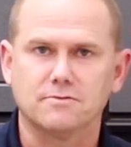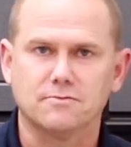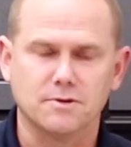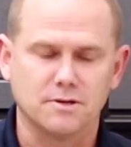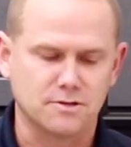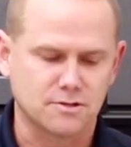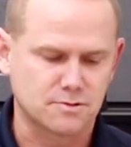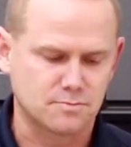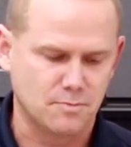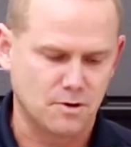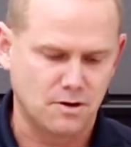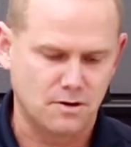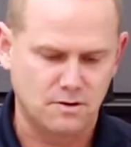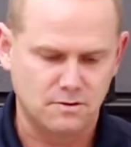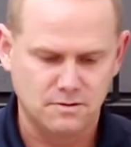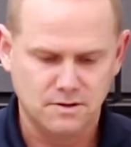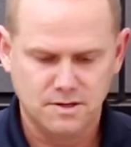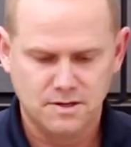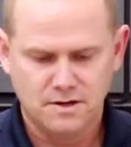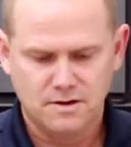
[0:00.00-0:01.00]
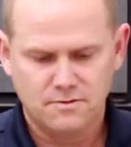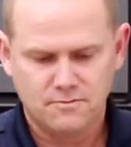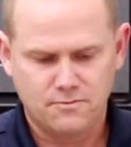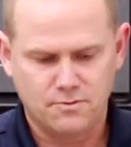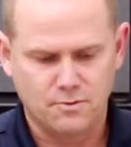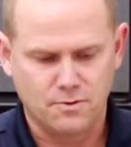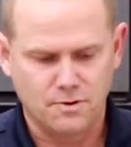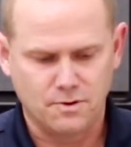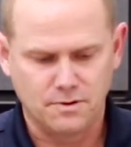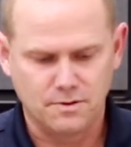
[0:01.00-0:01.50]
real small
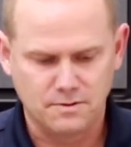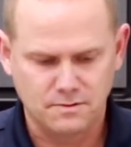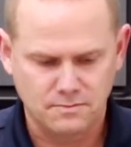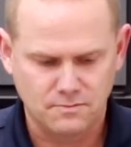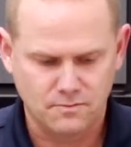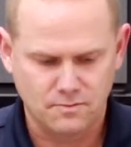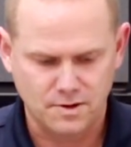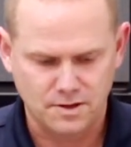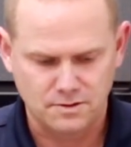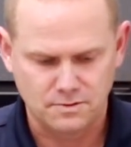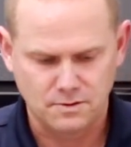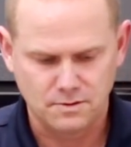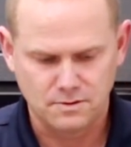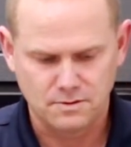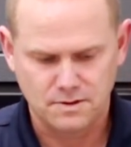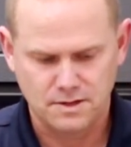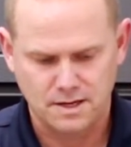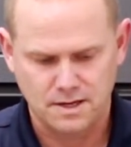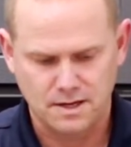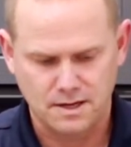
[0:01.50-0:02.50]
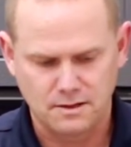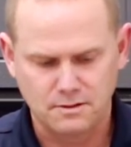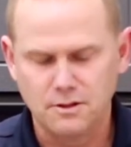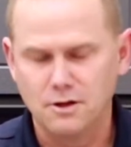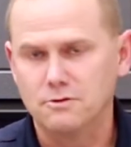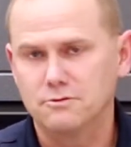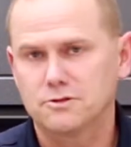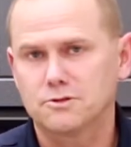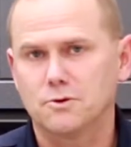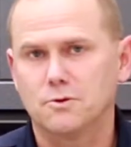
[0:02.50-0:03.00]
for real
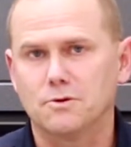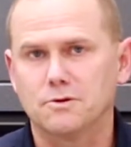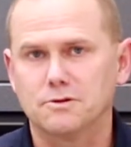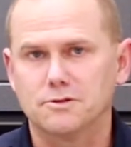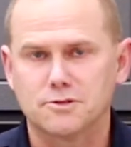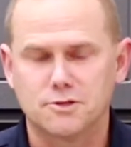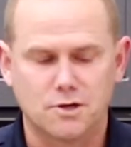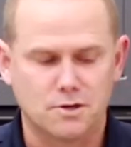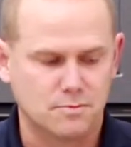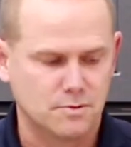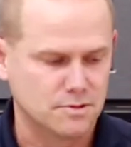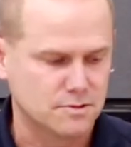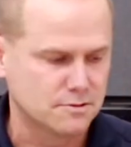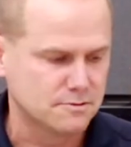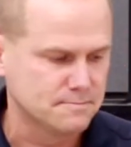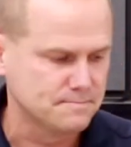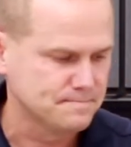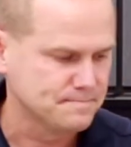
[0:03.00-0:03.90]
low soil disturbance.